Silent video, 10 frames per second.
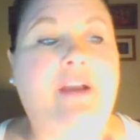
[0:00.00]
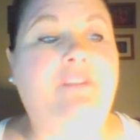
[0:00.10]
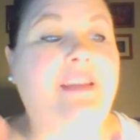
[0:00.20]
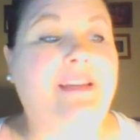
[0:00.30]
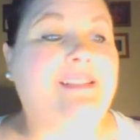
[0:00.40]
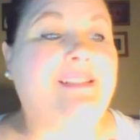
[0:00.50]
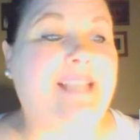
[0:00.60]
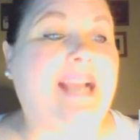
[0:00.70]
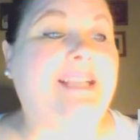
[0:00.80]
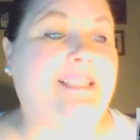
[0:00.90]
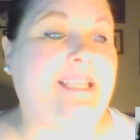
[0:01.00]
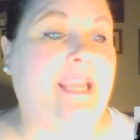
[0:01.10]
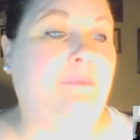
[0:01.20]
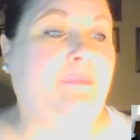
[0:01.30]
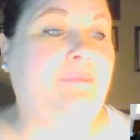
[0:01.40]
of the exact
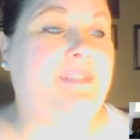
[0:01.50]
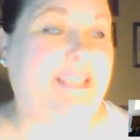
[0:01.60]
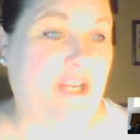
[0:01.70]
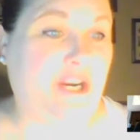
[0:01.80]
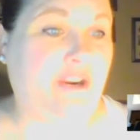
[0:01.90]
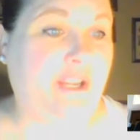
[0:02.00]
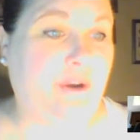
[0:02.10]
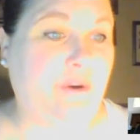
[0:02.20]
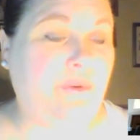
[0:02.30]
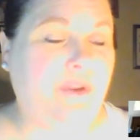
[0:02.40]
same scenario,